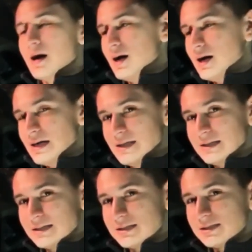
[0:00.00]

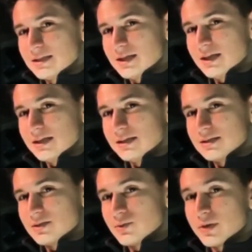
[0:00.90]
Us is
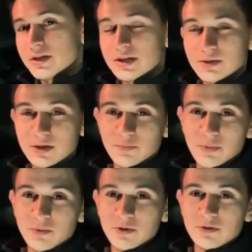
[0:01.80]
a really creepy
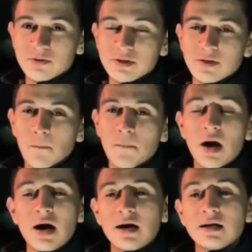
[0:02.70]
movie,
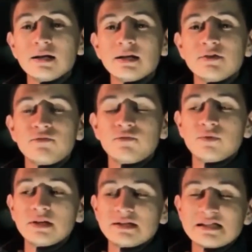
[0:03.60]
but if
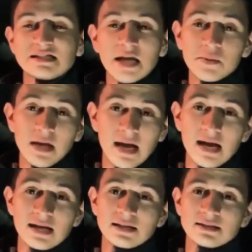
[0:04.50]
it's the same
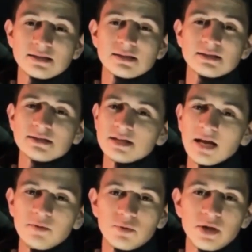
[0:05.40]
cast,
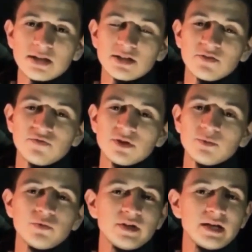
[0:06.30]
same director from the
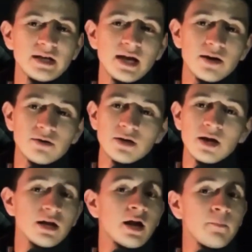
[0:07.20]
movie Get Out.
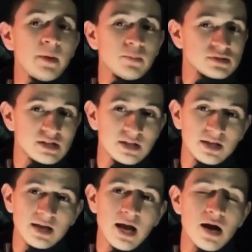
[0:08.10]
A lot of people seen
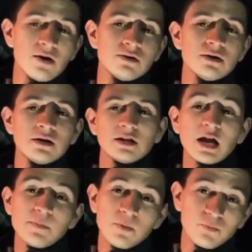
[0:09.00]
Get Out, a lot
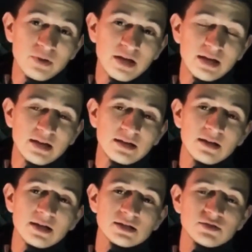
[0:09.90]
of people
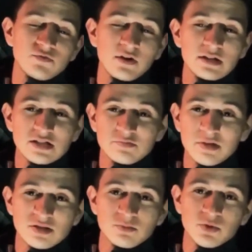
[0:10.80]
didn't. It's a very
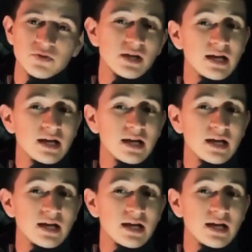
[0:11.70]
suspenseful movie.